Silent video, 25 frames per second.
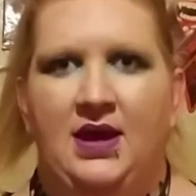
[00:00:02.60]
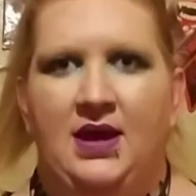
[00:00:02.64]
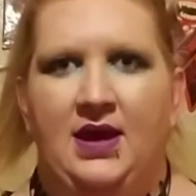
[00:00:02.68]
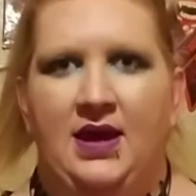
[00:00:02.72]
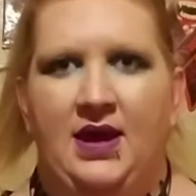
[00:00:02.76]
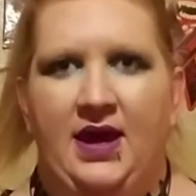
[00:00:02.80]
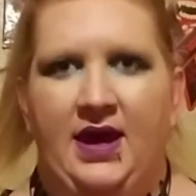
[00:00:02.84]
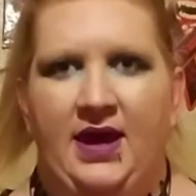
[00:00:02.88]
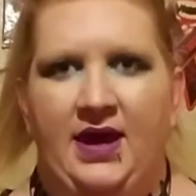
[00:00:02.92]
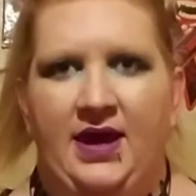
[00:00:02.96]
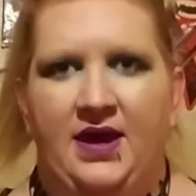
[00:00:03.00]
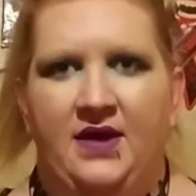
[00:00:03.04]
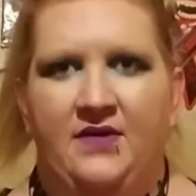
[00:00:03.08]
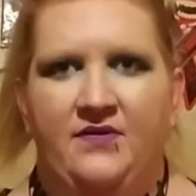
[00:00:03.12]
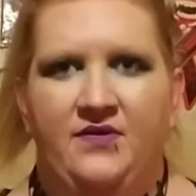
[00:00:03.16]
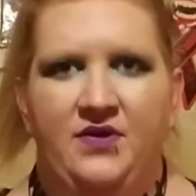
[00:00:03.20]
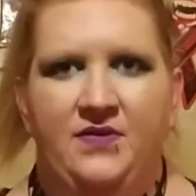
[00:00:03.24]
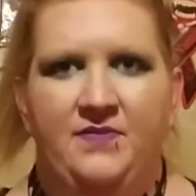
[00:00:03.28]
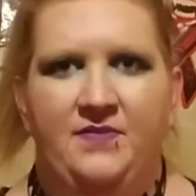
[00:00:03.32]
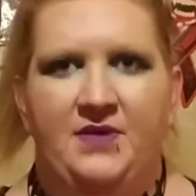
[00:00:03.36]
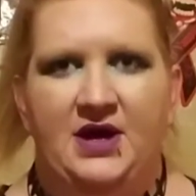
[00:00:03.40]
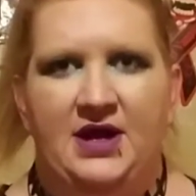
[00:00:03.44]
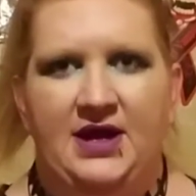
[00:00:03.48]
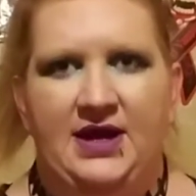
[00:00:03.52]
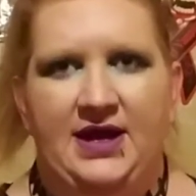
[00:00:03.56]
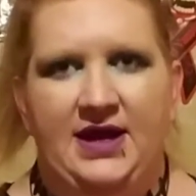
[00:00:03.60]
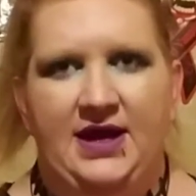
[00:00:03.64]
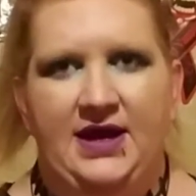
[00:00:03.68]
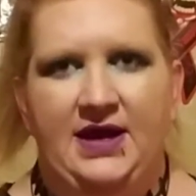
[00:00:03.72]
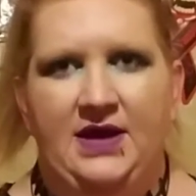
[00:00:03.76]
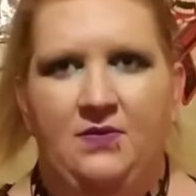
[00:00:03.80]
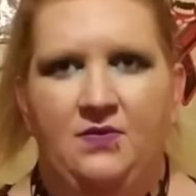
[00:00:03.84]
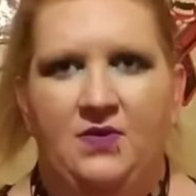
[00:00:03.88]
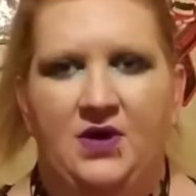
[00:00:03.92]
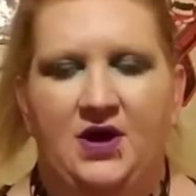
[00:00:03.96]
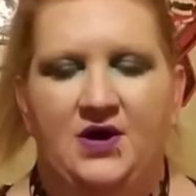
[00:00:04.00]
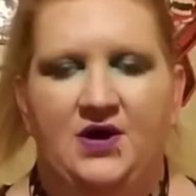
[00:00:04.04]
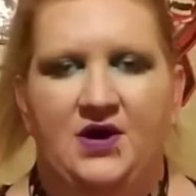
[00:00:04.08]
Hey everybody,
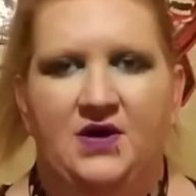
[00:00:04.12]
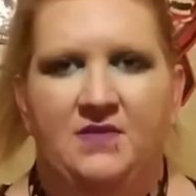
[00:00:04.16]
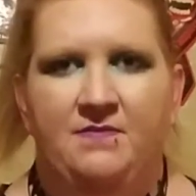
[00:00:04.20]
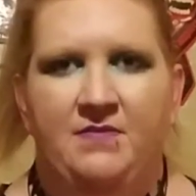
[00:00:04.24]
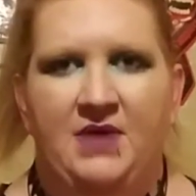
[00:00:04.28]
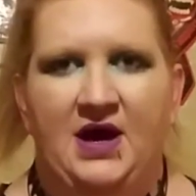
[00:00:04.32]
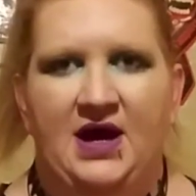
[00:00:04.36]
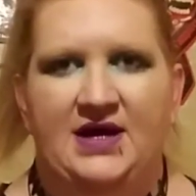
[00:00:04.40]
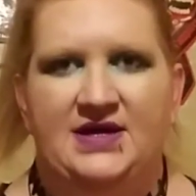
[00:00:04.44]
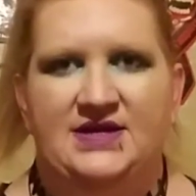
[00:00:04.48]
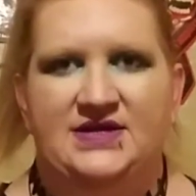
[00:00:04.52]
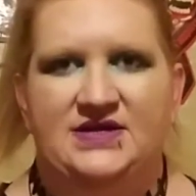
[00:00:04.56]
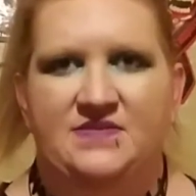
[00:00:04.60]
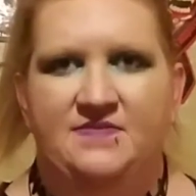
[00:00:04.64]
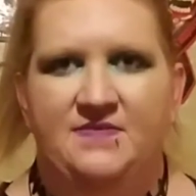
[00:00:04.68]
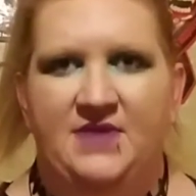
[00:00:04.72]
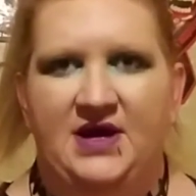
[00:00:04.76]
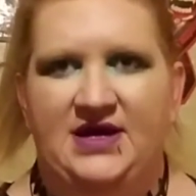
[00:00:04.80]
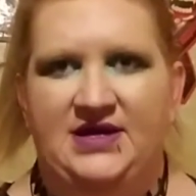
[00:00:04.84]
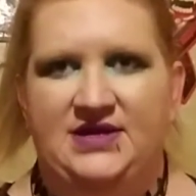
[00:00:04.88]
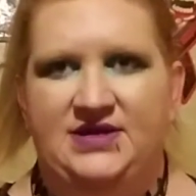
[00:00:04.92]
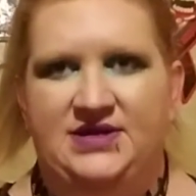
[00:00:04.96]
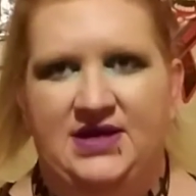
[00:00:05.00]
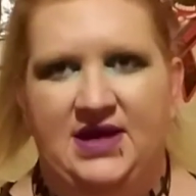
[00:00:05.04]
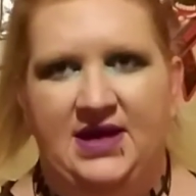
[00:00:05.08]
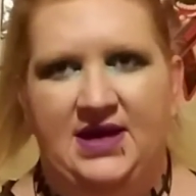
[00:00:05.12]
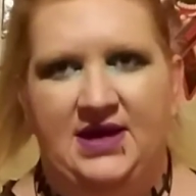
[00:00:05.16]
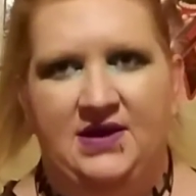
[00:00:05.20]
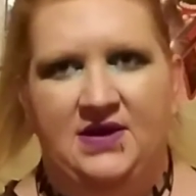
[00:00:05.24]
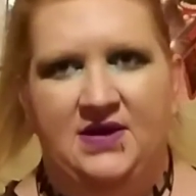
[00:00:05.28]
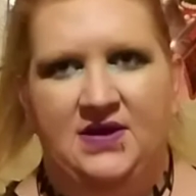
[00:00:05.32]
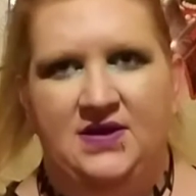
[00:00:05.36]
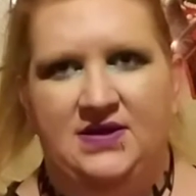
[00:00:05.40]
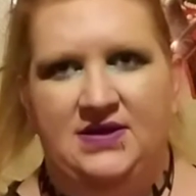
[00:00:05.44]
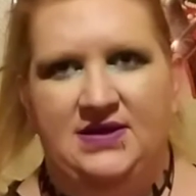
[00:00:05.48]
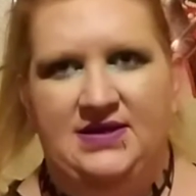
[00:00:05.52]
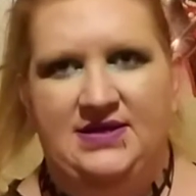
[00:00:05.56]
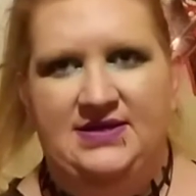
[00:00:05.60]
welcome back to my
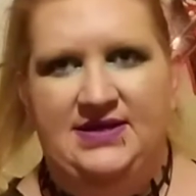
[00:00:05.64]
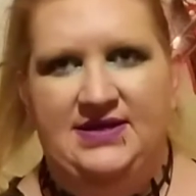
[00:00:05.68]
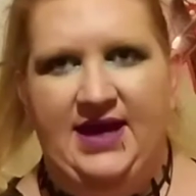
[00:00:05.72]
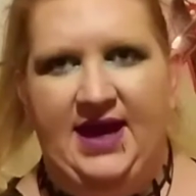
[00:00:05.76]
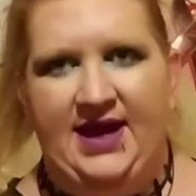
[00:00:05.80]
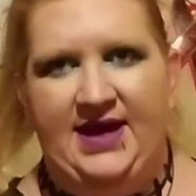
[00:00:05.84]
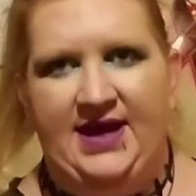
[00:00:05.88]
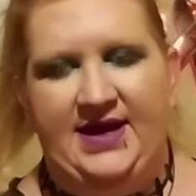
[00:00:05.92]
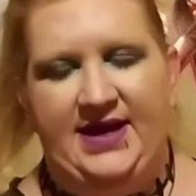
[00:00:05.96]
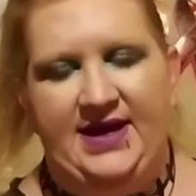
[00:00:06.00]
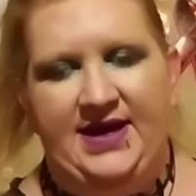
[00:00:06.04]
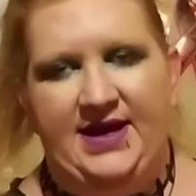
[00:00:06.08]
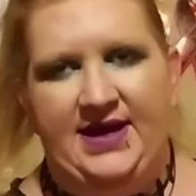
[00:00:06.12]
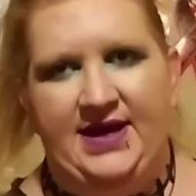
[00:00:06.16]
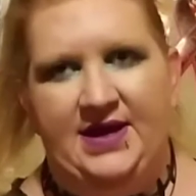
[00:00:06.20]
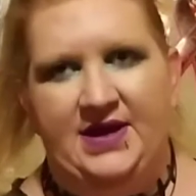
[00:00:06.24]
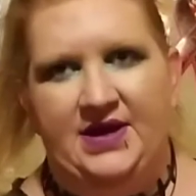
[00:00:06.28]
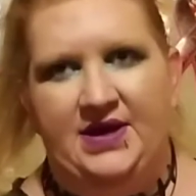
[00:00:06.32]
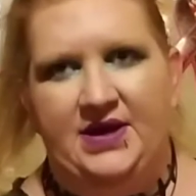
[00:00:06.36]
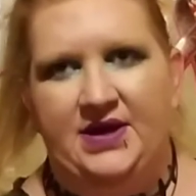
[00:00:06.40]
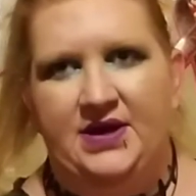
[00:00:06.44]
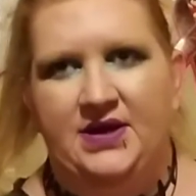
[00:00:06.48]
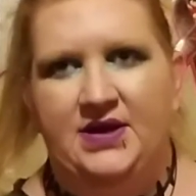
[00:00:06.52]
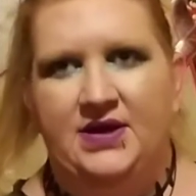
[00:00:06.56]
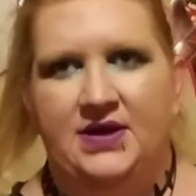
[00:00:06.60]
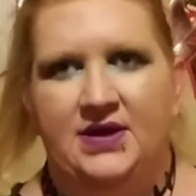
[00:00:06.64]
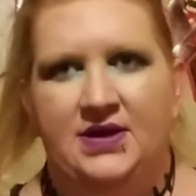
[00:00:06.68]
channel. It's Katie here.